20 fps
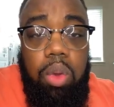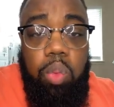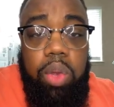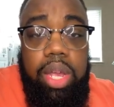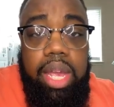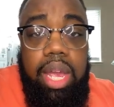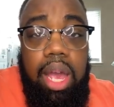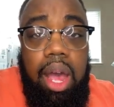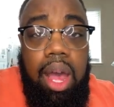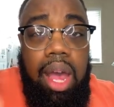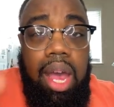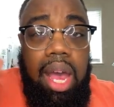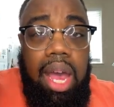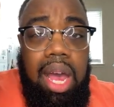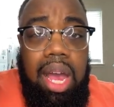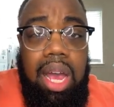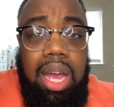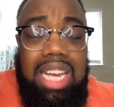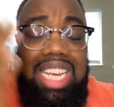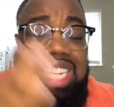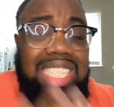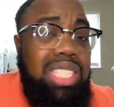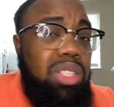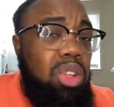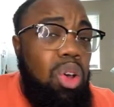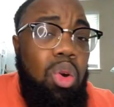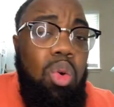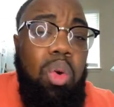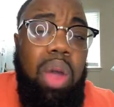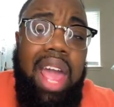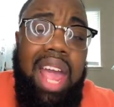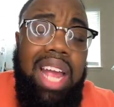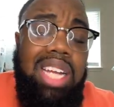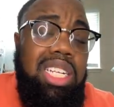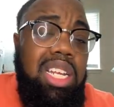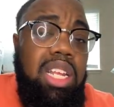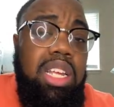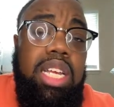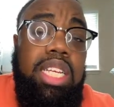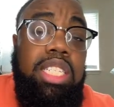It's
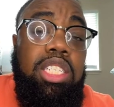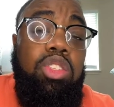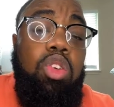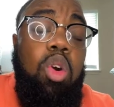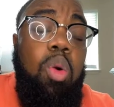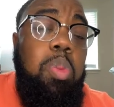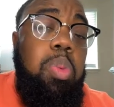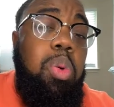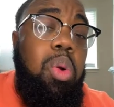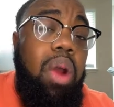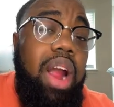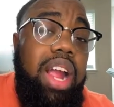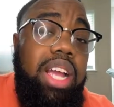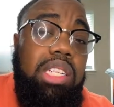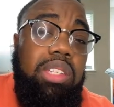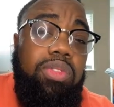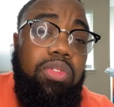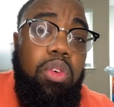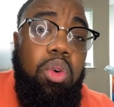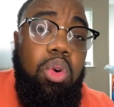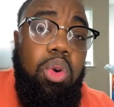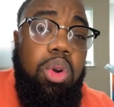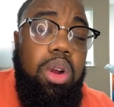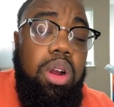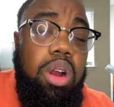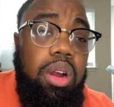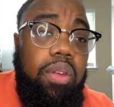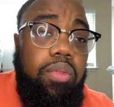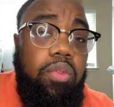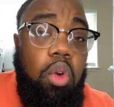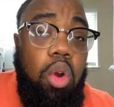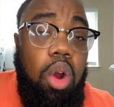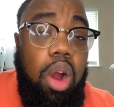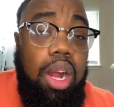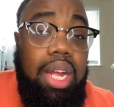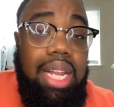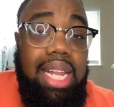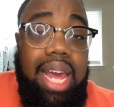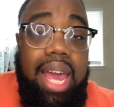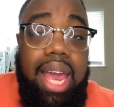no price for
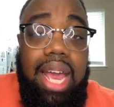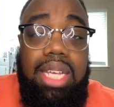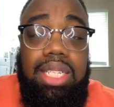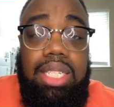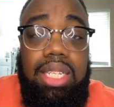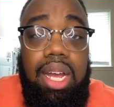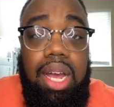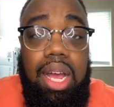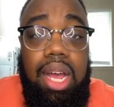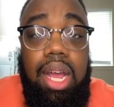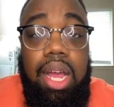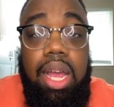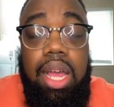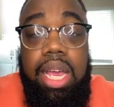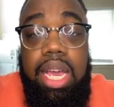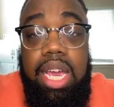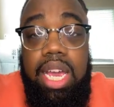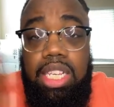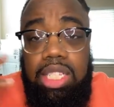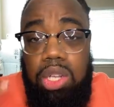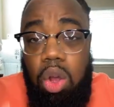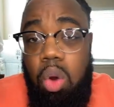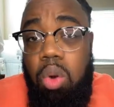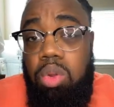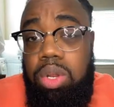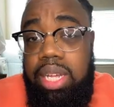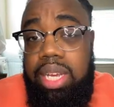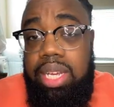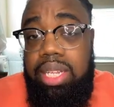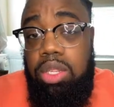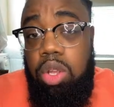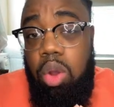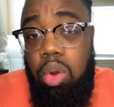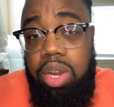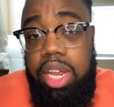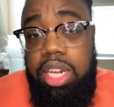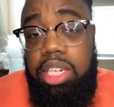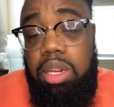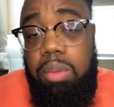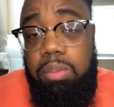our class. It's only
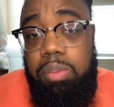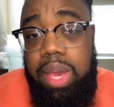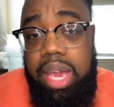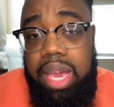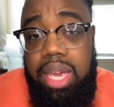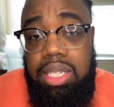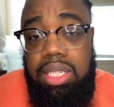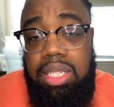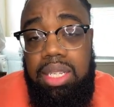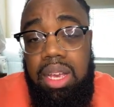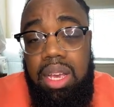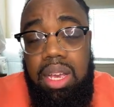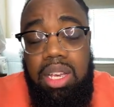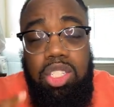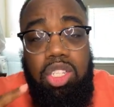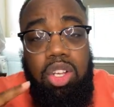donation based.